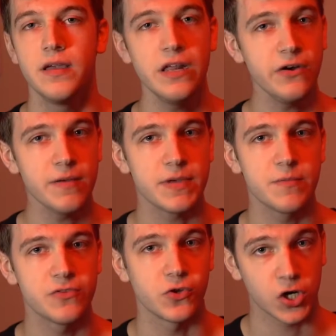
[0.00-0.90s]
Internet
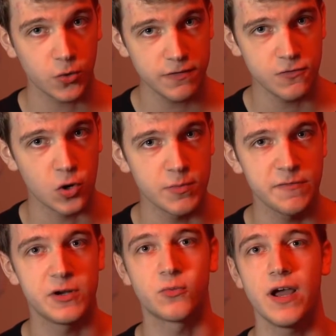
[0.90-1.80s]
memes in their current form
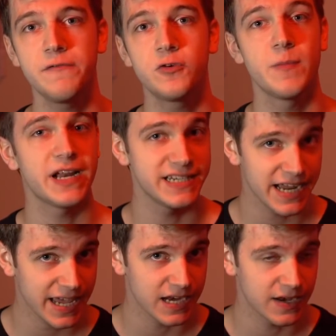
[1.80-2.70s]
have been around for about a
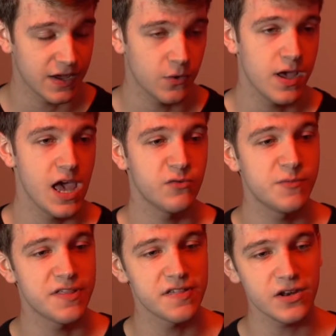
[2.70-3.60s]
decade now, and
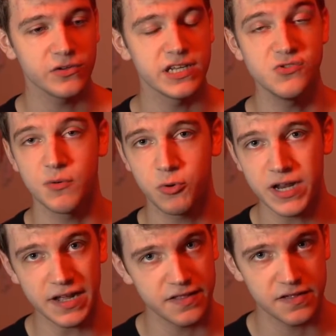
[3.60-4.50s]
we've been settled into a
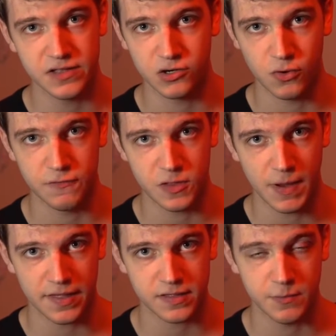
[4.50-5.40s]
pretty consistent group for the
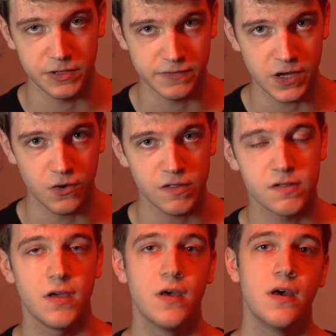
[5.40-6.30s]
past couple of years.